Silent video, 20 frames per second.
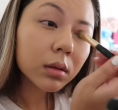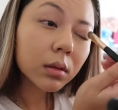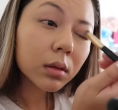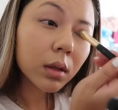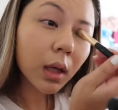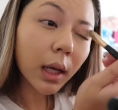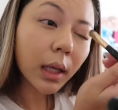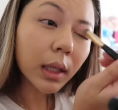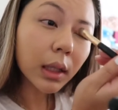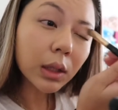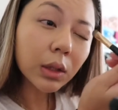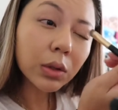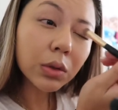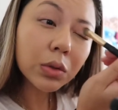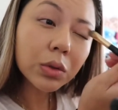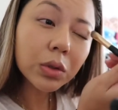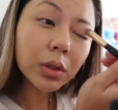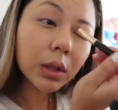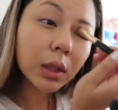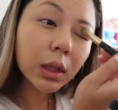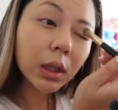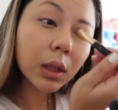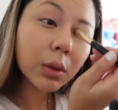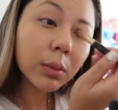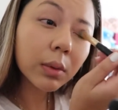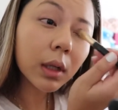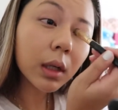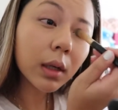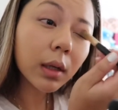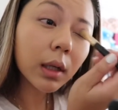I usually,
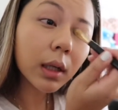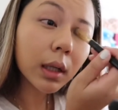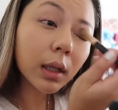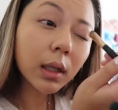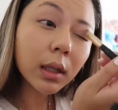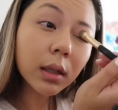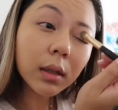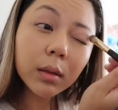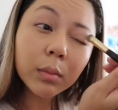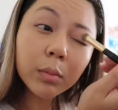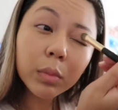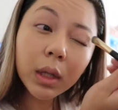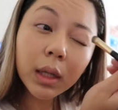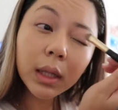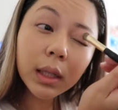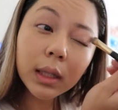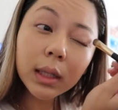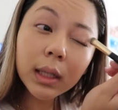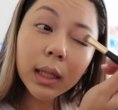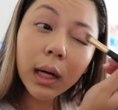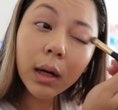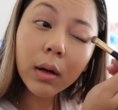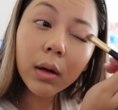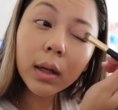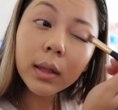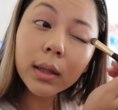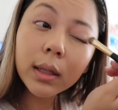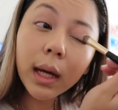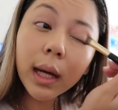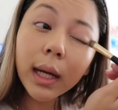when I blend it out
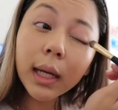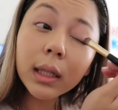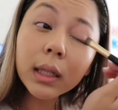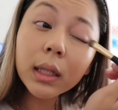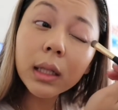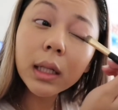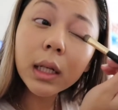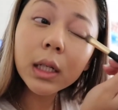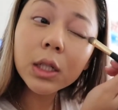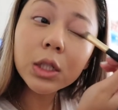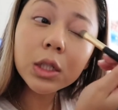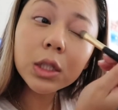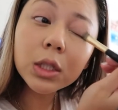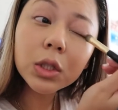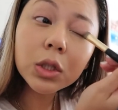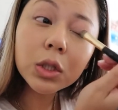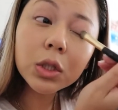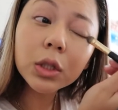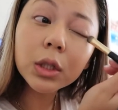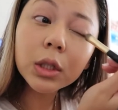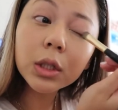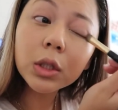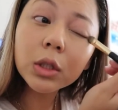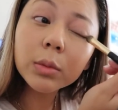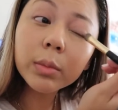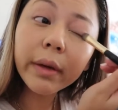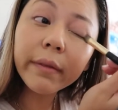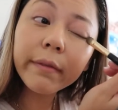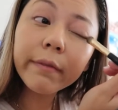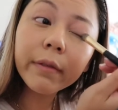on the eyelid, I just usually use
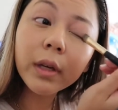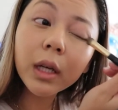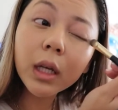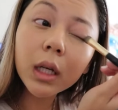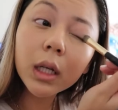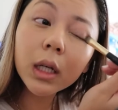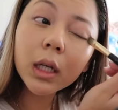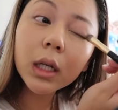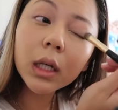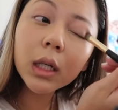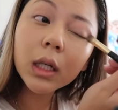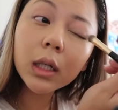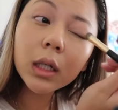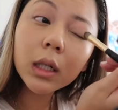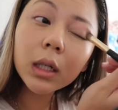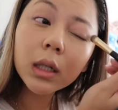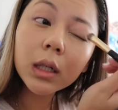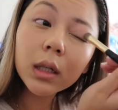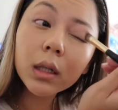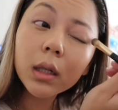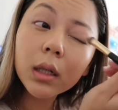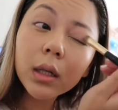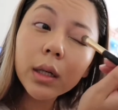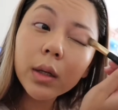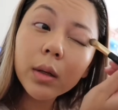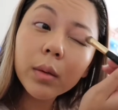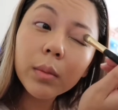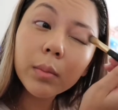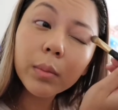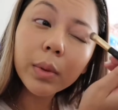my finger.
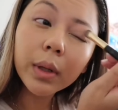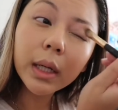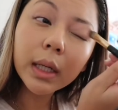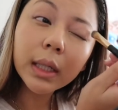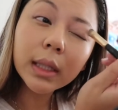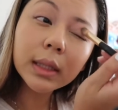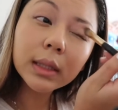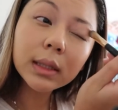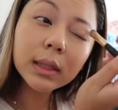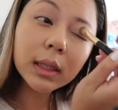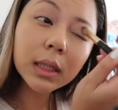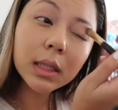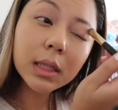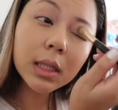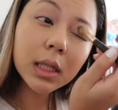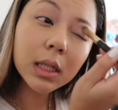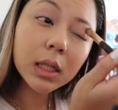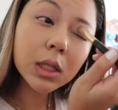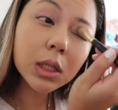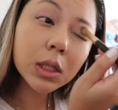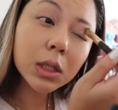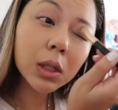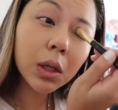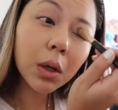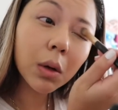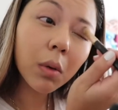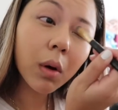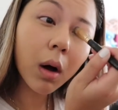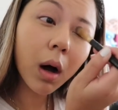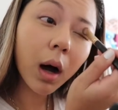But since it's
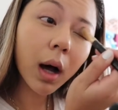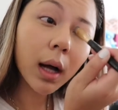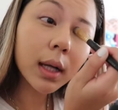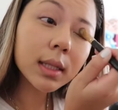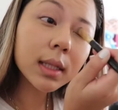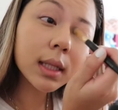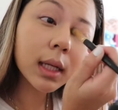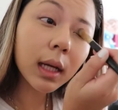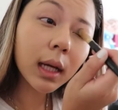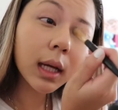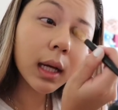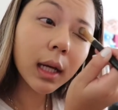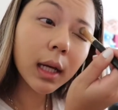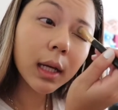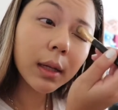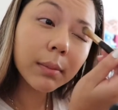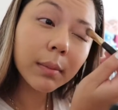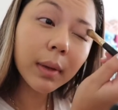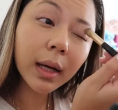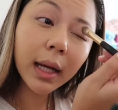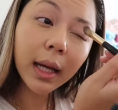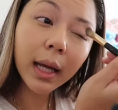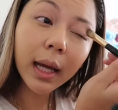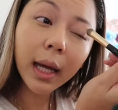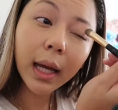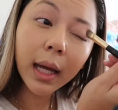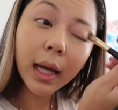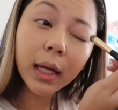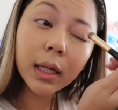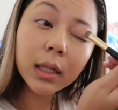so hot today, my
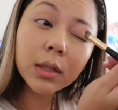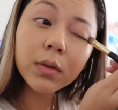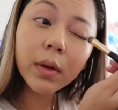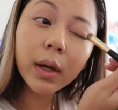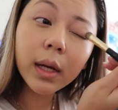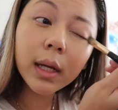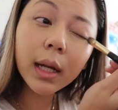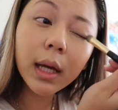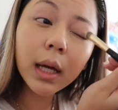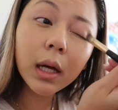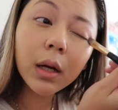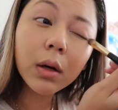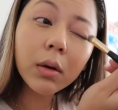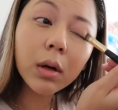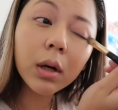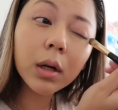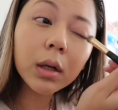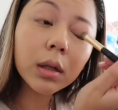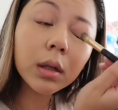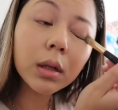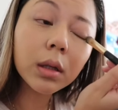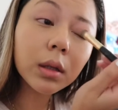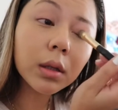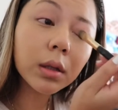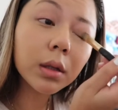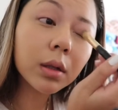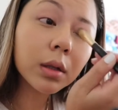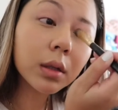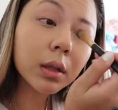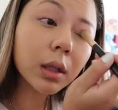hands right now are
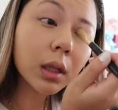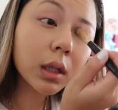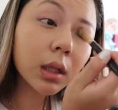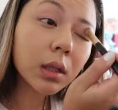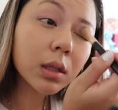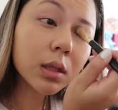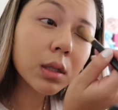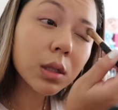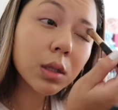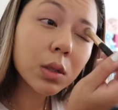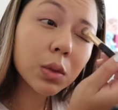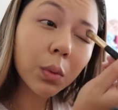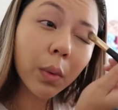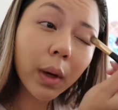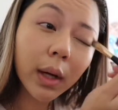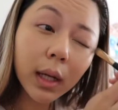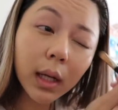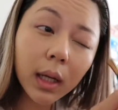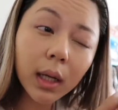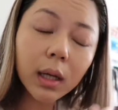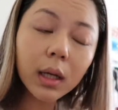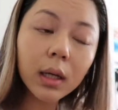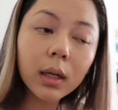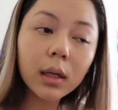literally sweating.